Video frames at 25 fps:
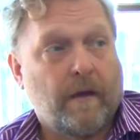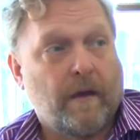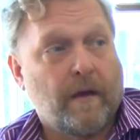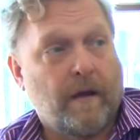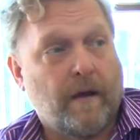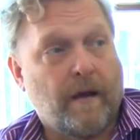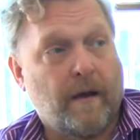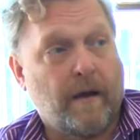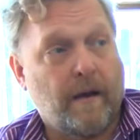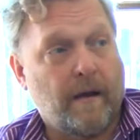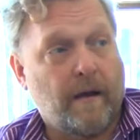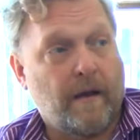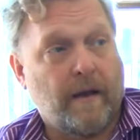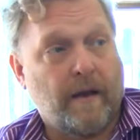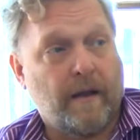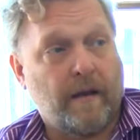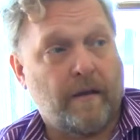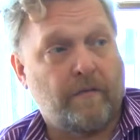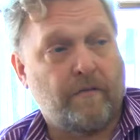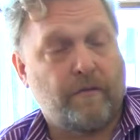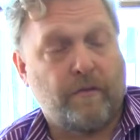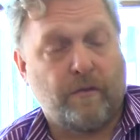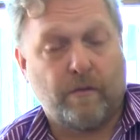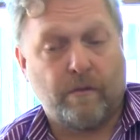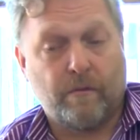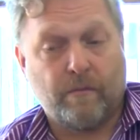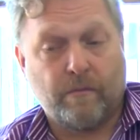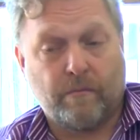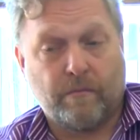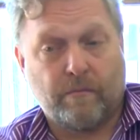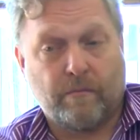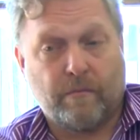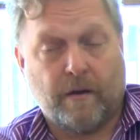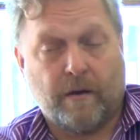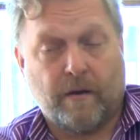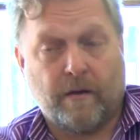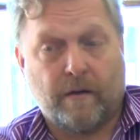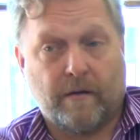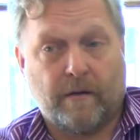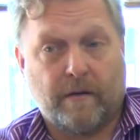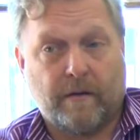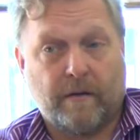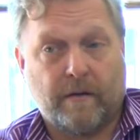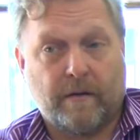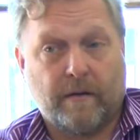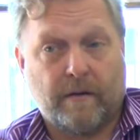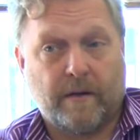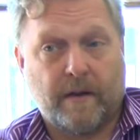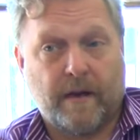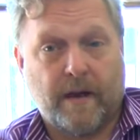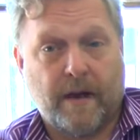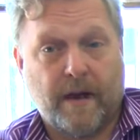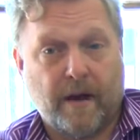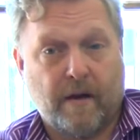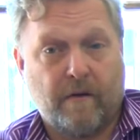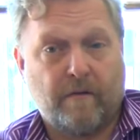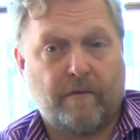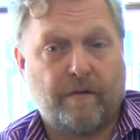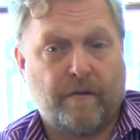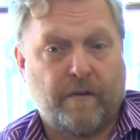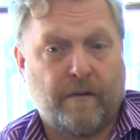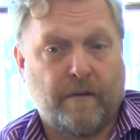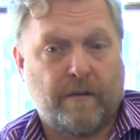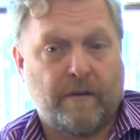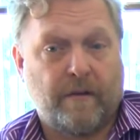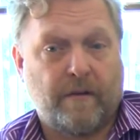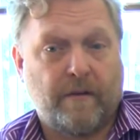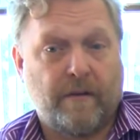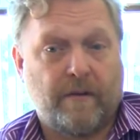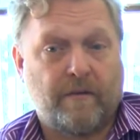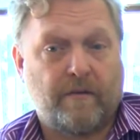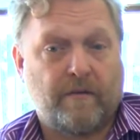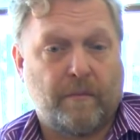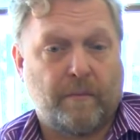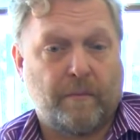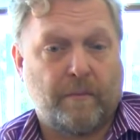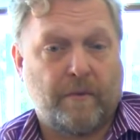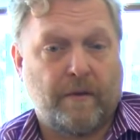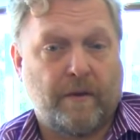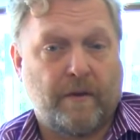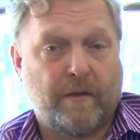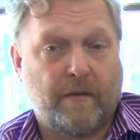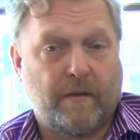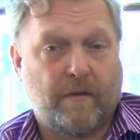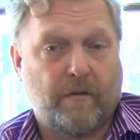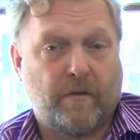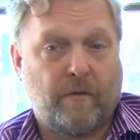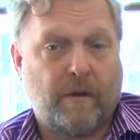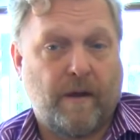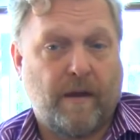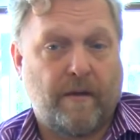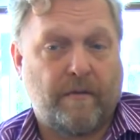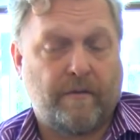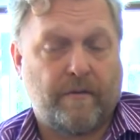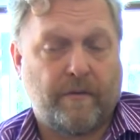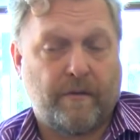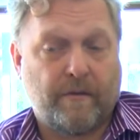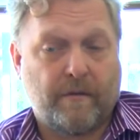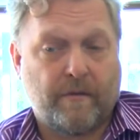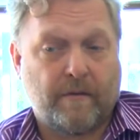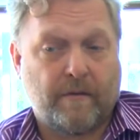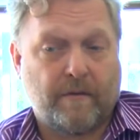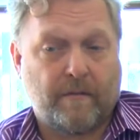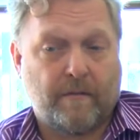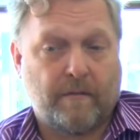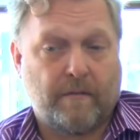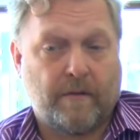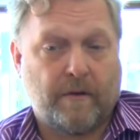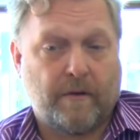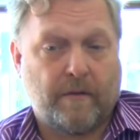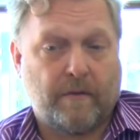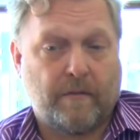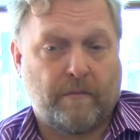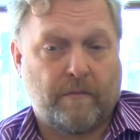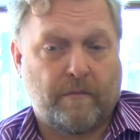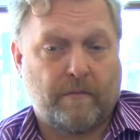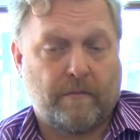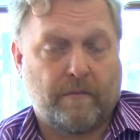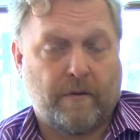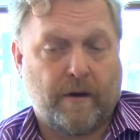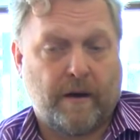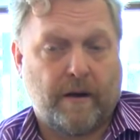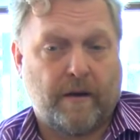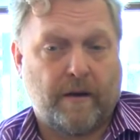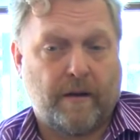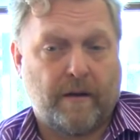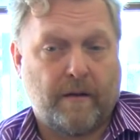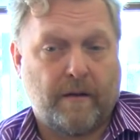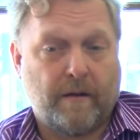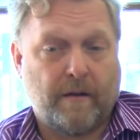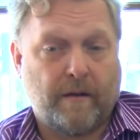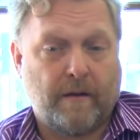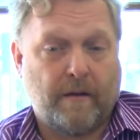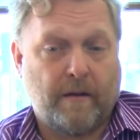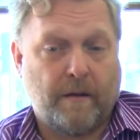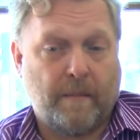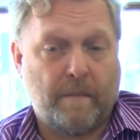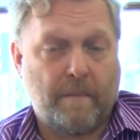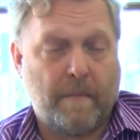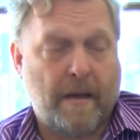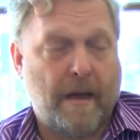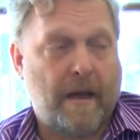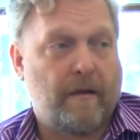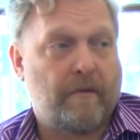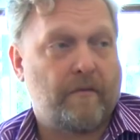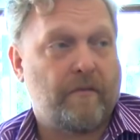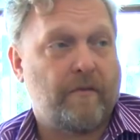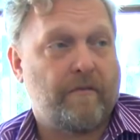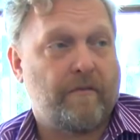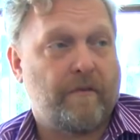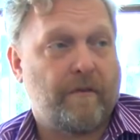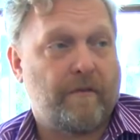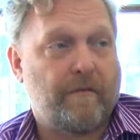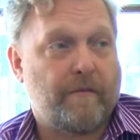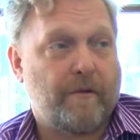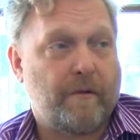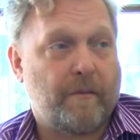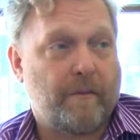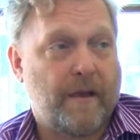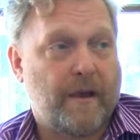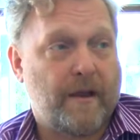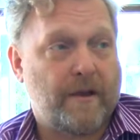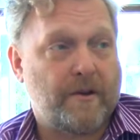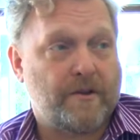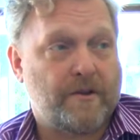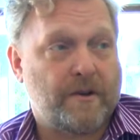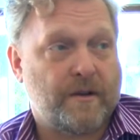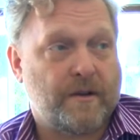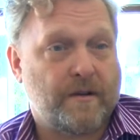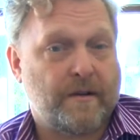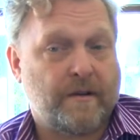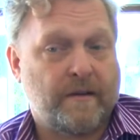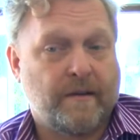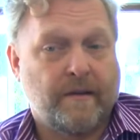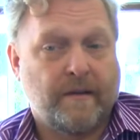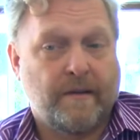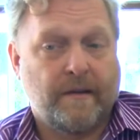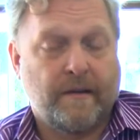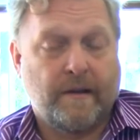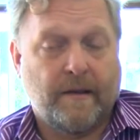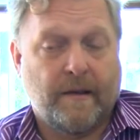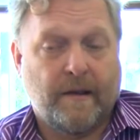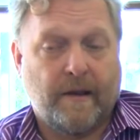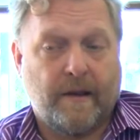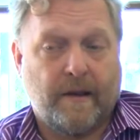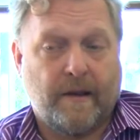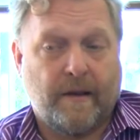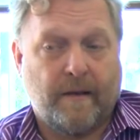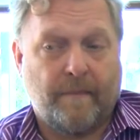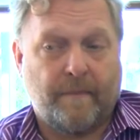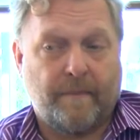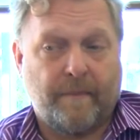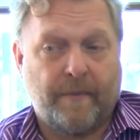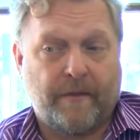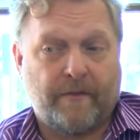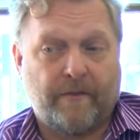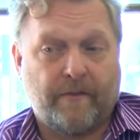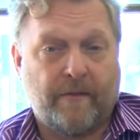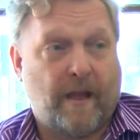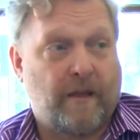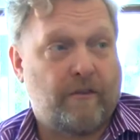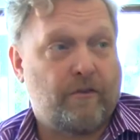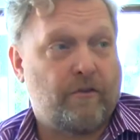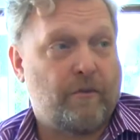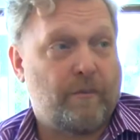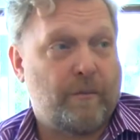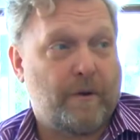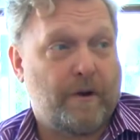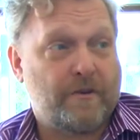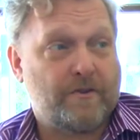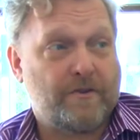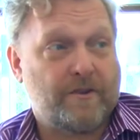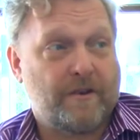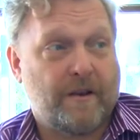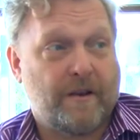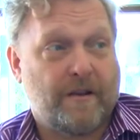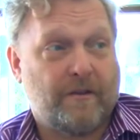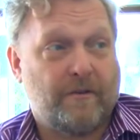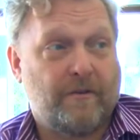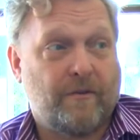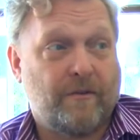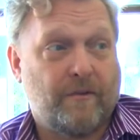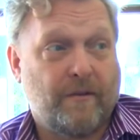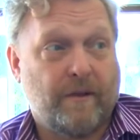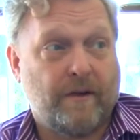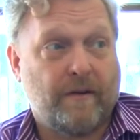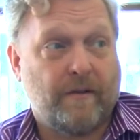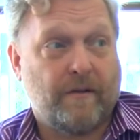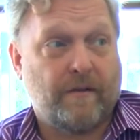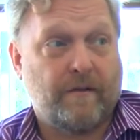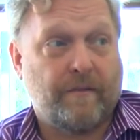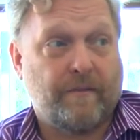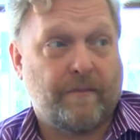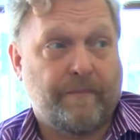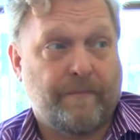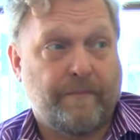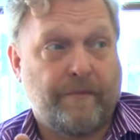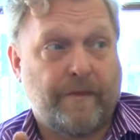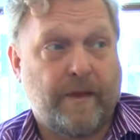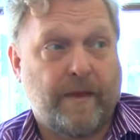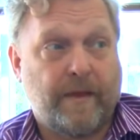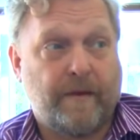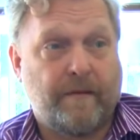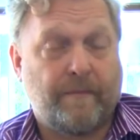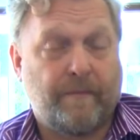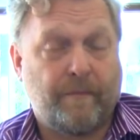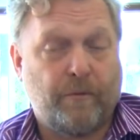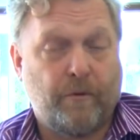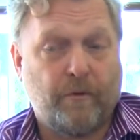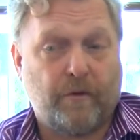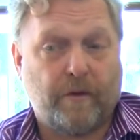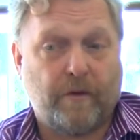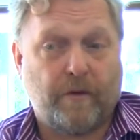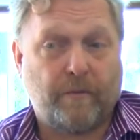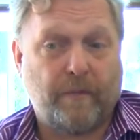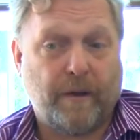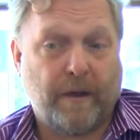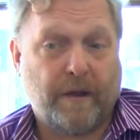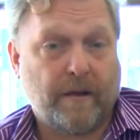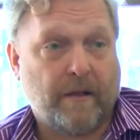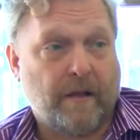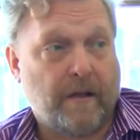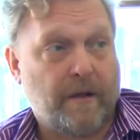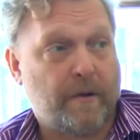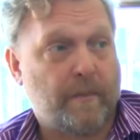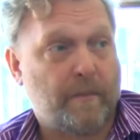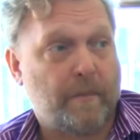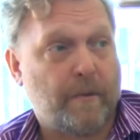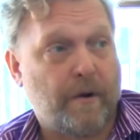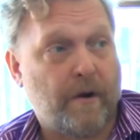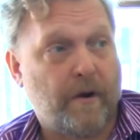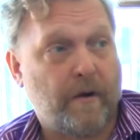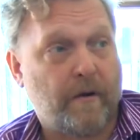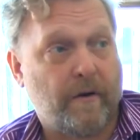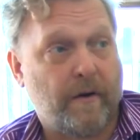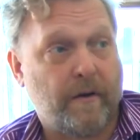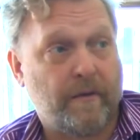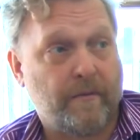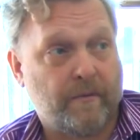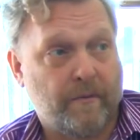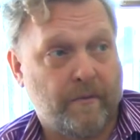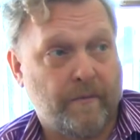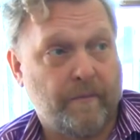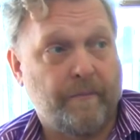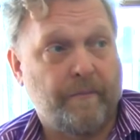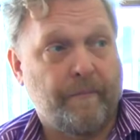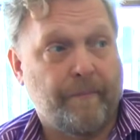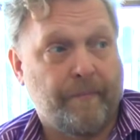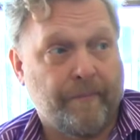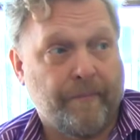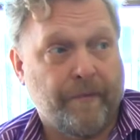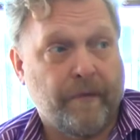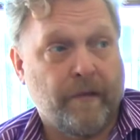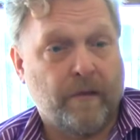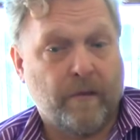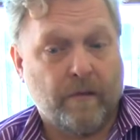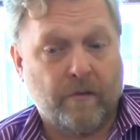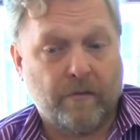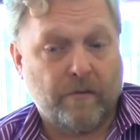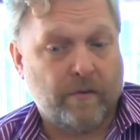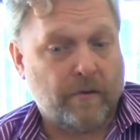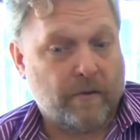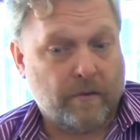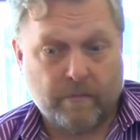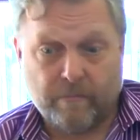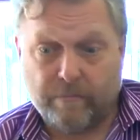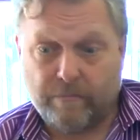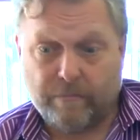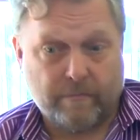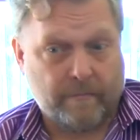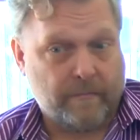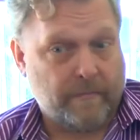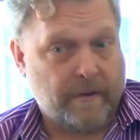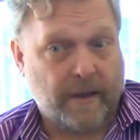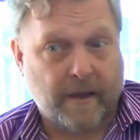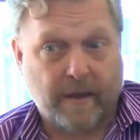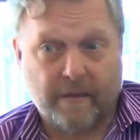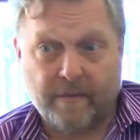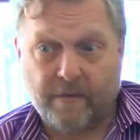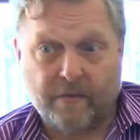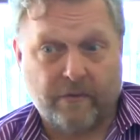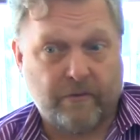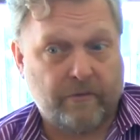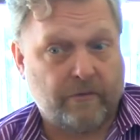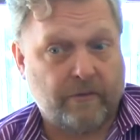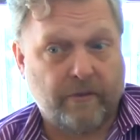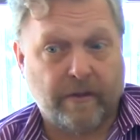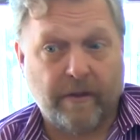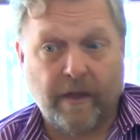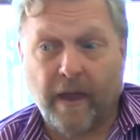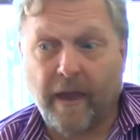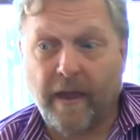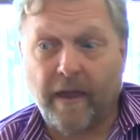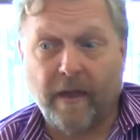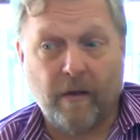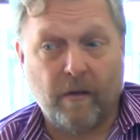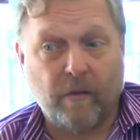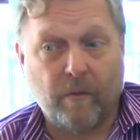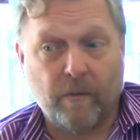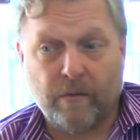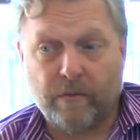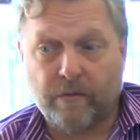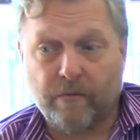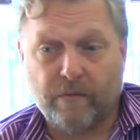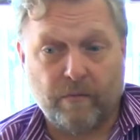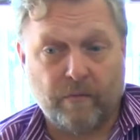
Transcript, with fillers: uh, and if you are careful and disciplined and you have the you know right amount of information, um, it's not too much and not too little, then you can make a lot of progress. So yeah, the scale was